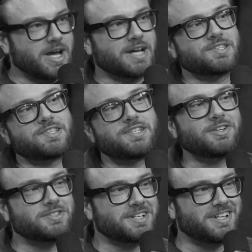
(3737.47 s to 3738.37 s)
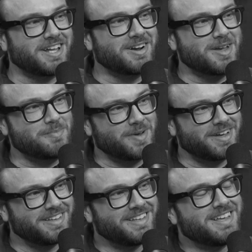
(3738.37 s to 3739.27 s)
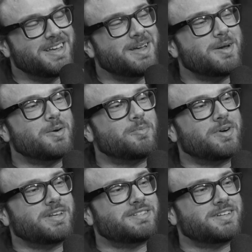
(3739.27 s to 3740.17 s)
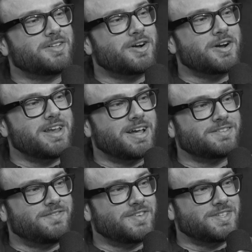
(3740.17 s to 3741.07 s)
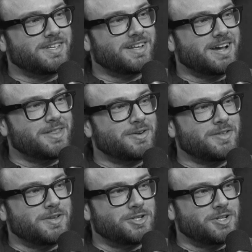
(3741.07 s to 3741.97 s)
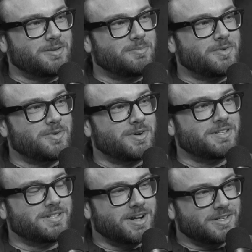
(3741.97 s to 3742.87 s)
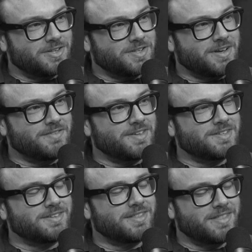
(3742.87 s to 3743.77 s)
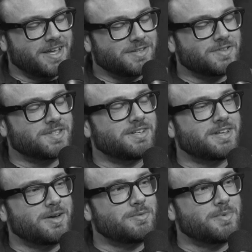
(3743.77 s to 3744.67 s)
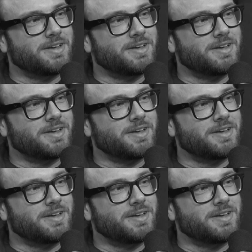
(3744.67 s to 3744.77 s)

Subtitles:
I still declare HIPAA, but until our next visit, either in the gym or at the doctor's office, thanks for sitting down with me.